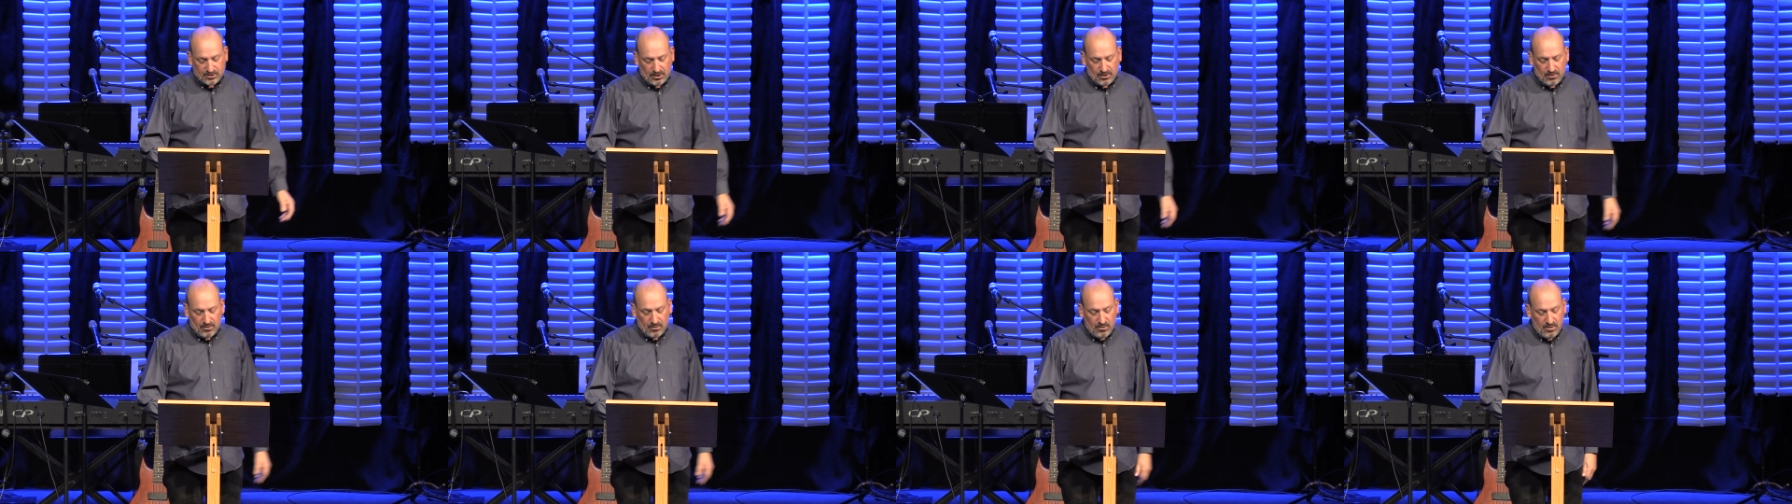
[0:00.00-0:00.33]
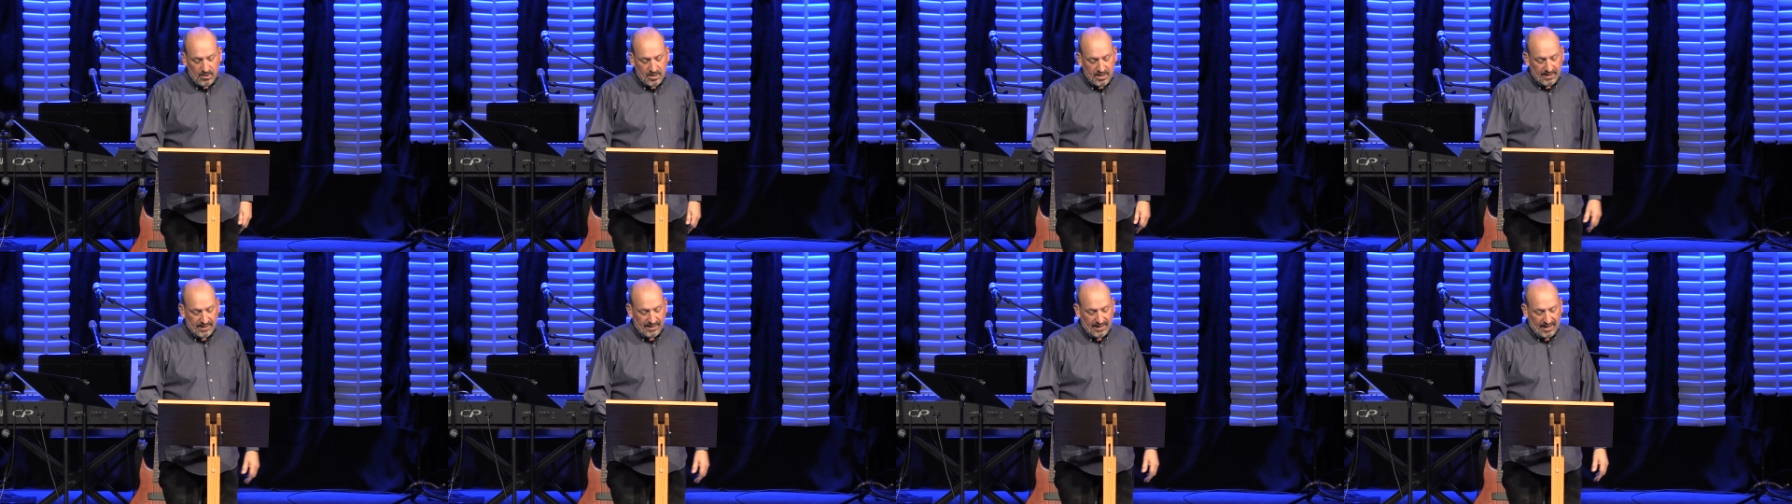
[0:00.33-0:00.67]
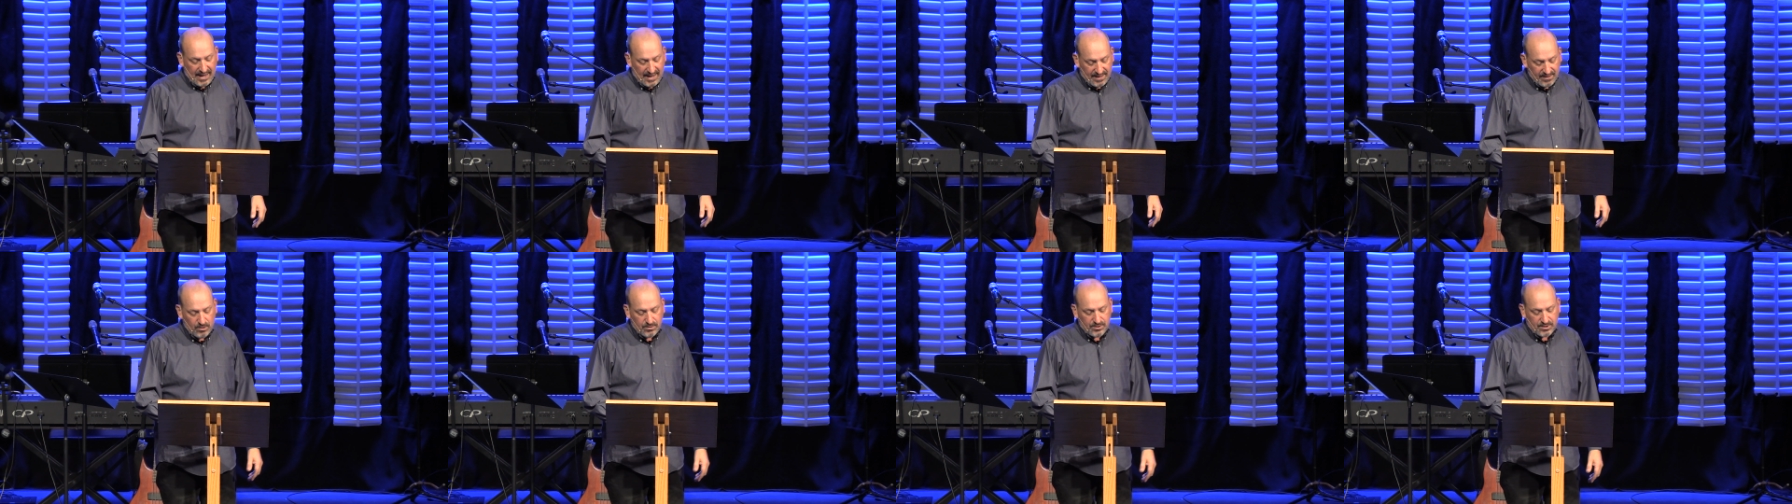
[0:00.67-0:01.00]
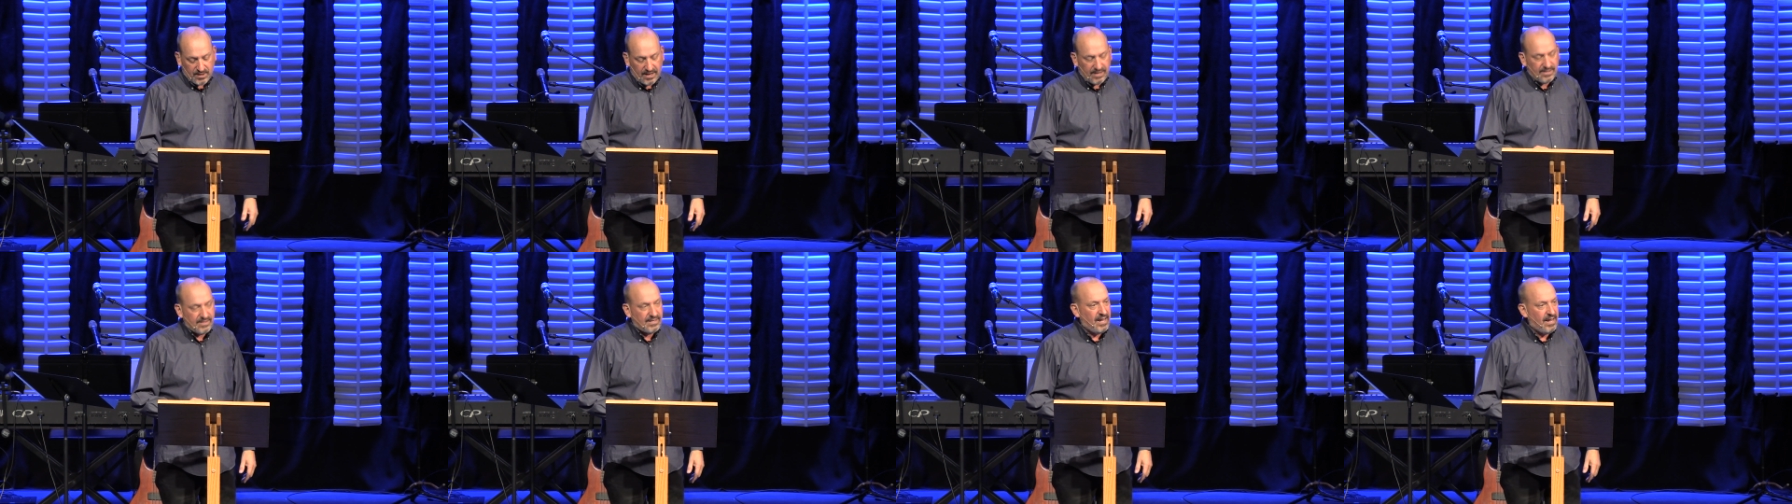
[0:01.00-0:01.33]
do and those
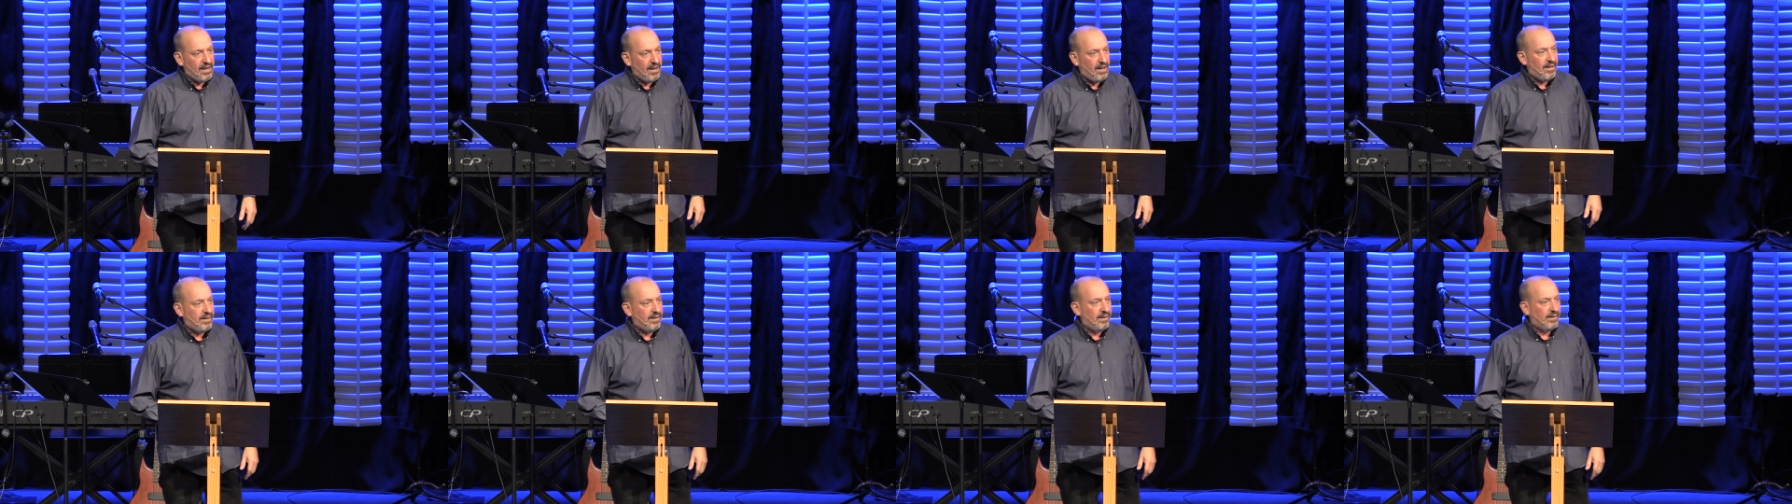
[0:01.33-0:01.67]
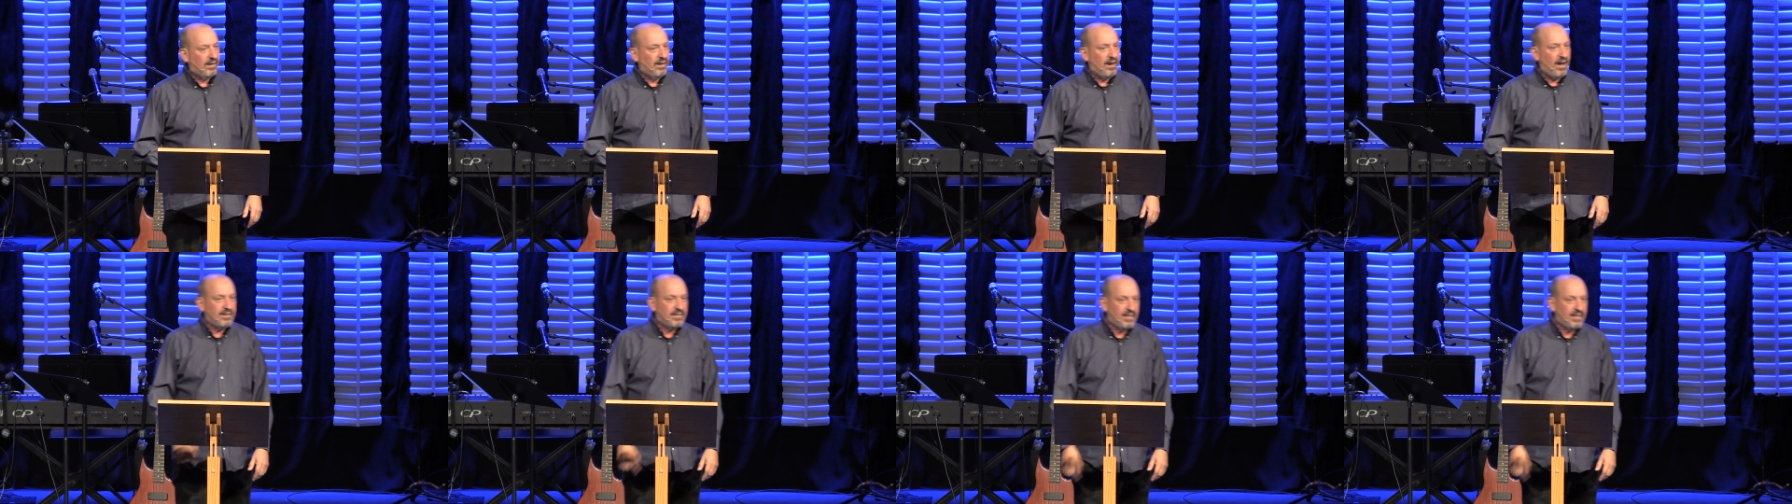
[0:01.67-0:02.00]
things cannot, God